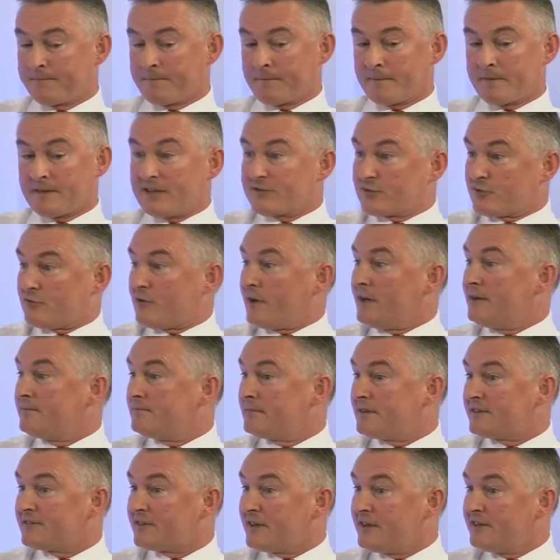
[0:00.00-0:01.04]
that's great,
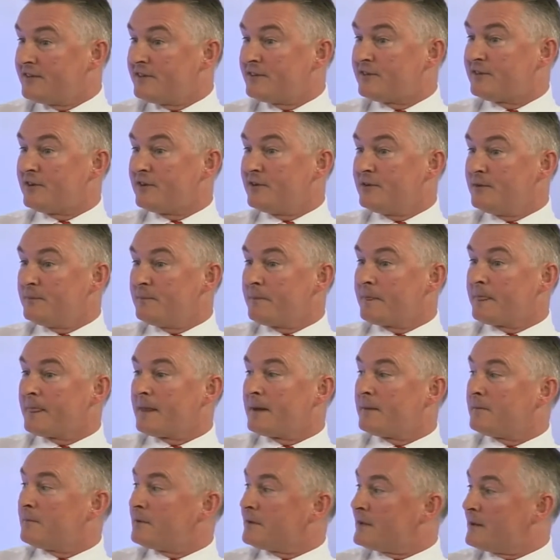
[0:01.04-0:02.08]
it's easy to do,
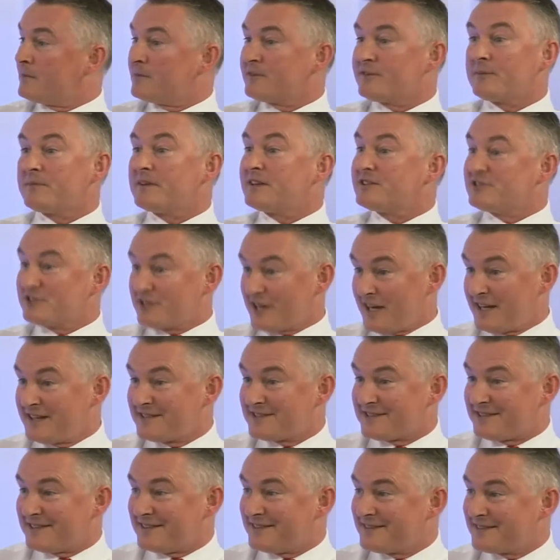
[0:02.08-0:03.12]
but then when something
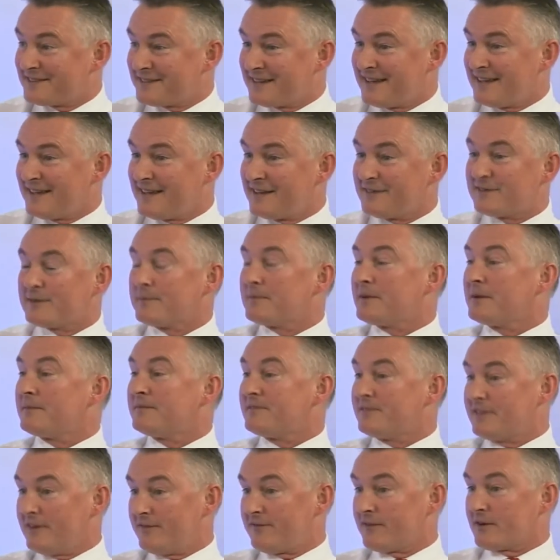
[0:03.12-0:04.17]
changes, it's sometimes
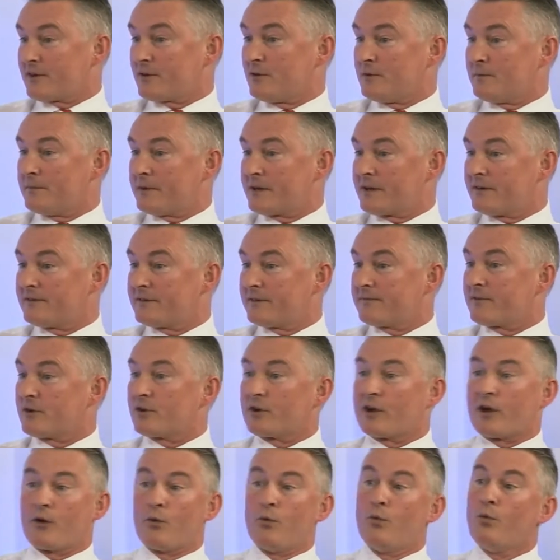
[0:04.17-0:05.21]
difficult because they've got
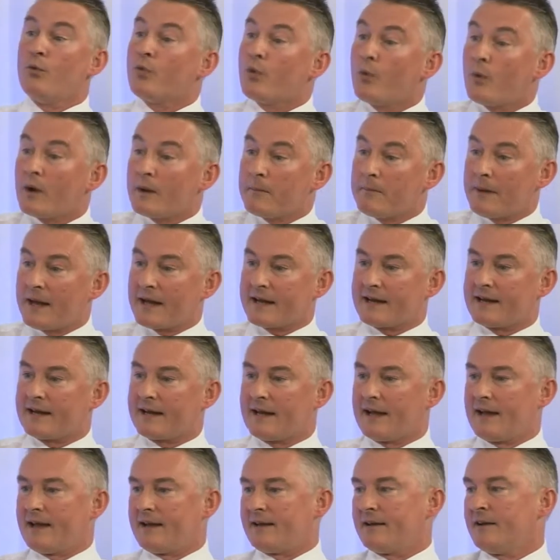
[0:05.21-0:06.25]
to go all the way back
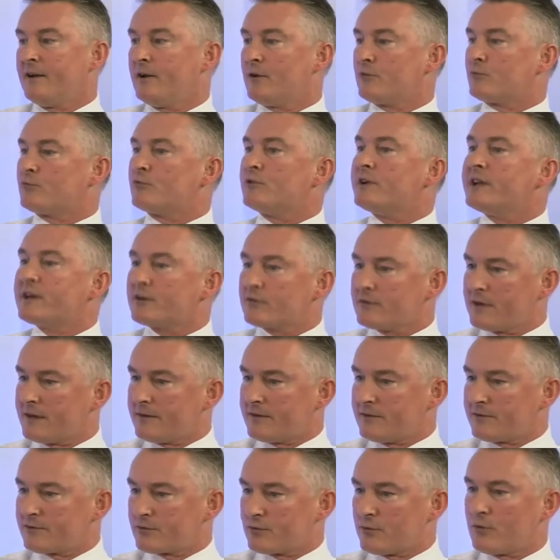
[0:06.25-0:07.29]
again, recreate
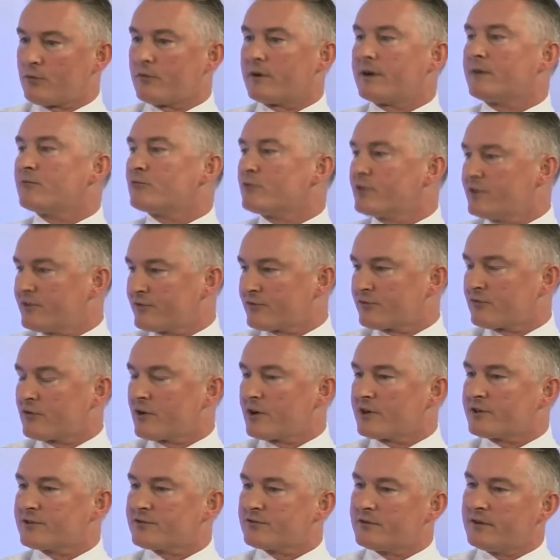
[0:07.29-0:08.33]
the drawing,
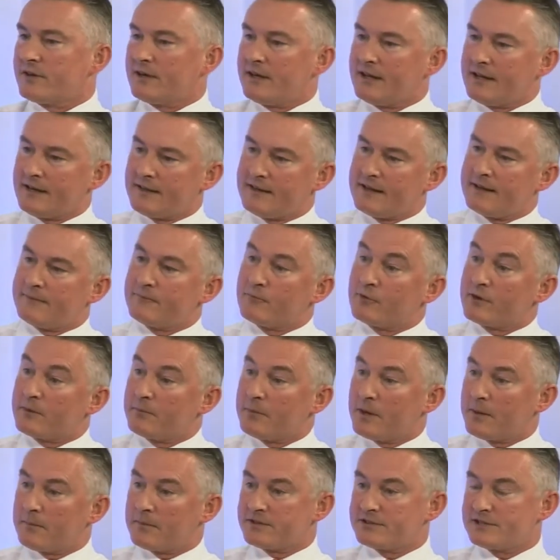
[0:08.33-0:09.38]
restructure it, and then
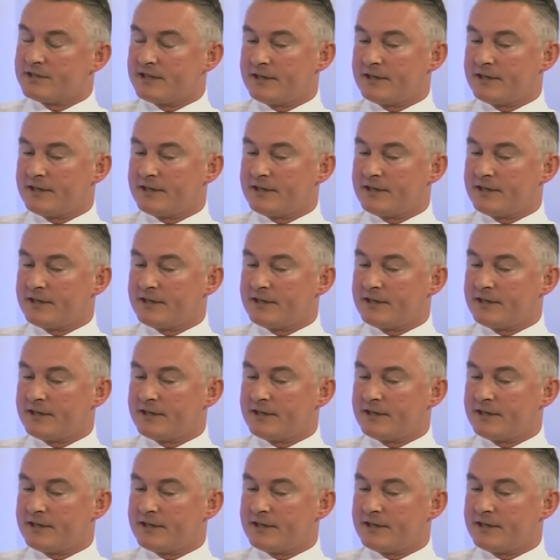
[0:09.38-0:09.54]
republish it.